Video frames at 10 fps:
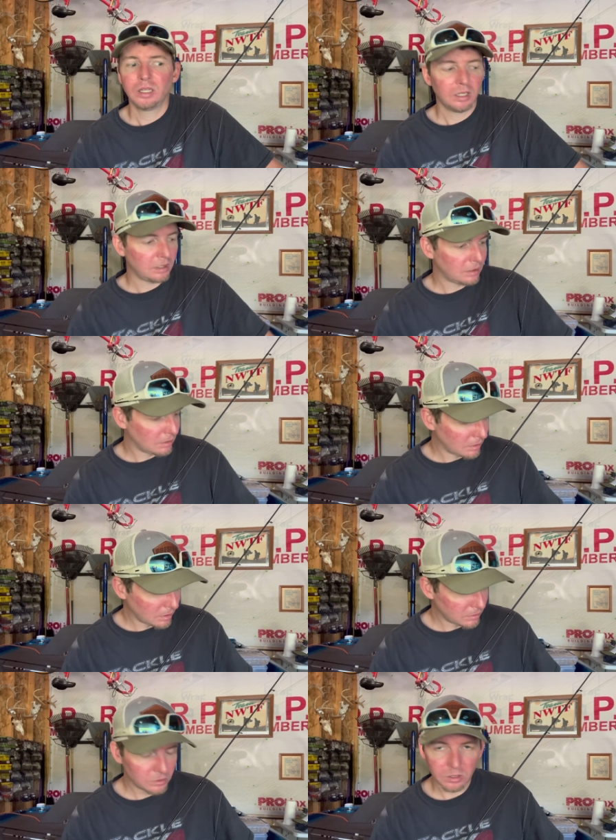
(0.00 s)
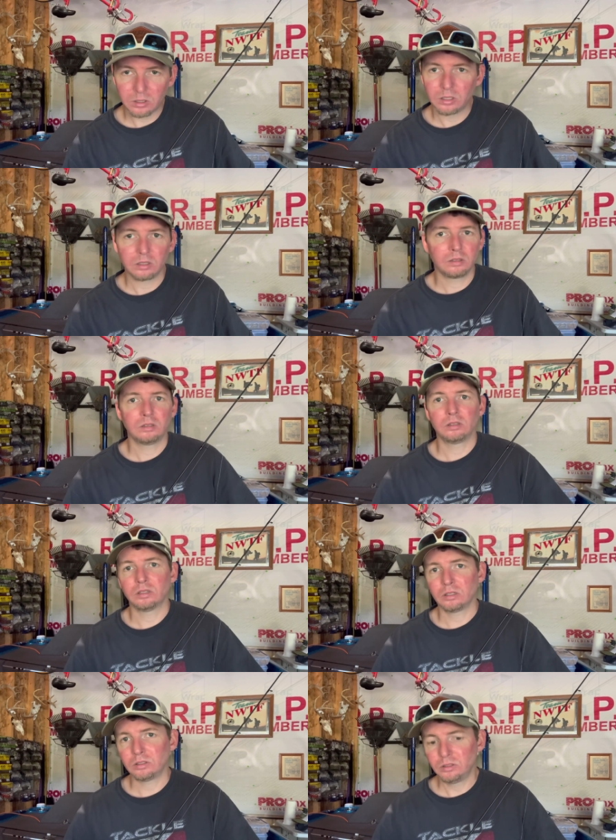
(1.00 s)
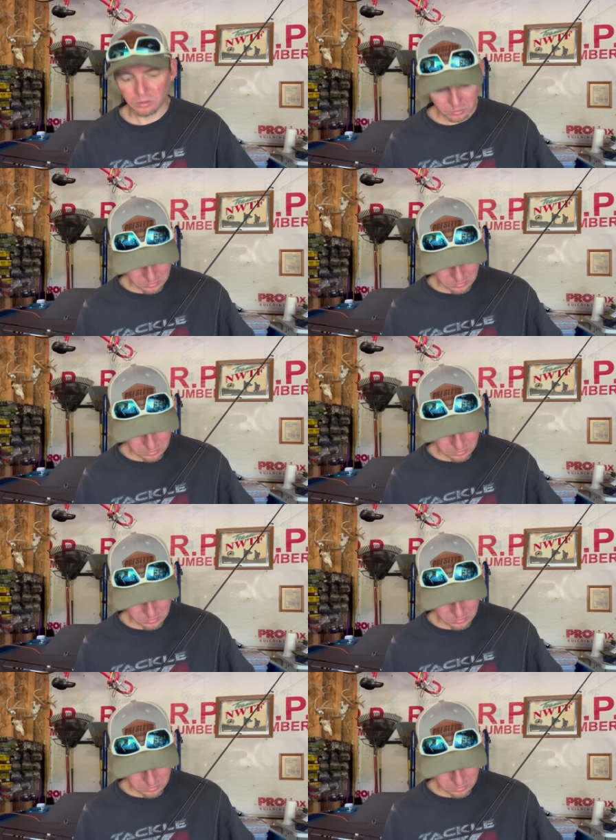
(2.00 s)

and just until you